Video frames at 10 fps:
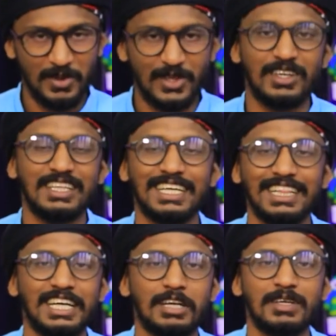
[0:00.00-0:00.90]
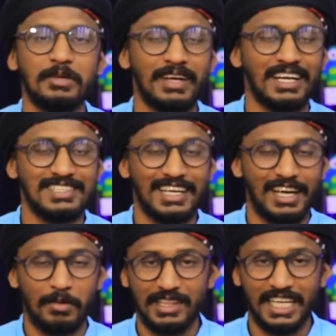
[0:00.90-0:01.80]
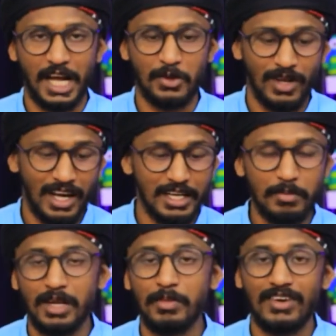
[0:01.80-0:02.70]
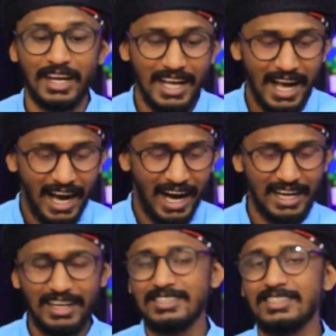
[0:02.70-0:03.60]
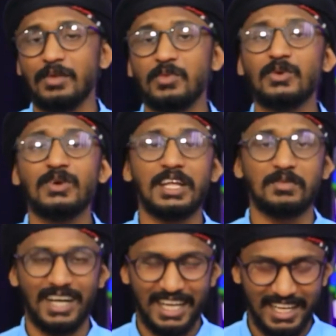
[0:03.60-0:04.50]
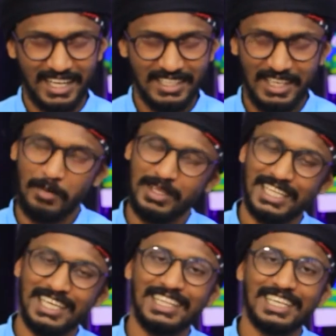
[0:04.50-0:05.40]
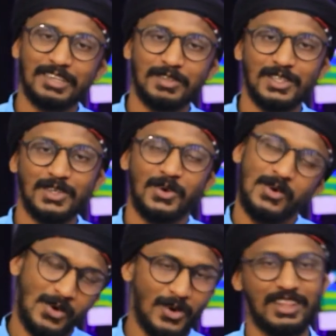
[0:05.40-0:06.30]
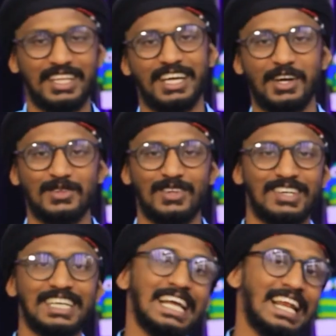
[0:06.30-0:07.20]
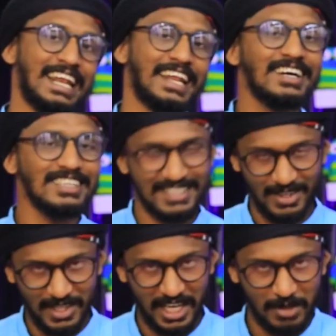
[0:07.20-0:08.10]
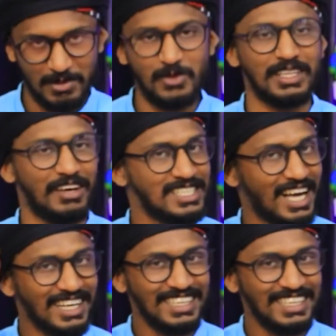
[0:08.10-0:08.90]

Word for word: doll that's dancing. Right, okay, so please stay in touch with DP Kids. We will come with more stuff like this. Until we see you again, have a nice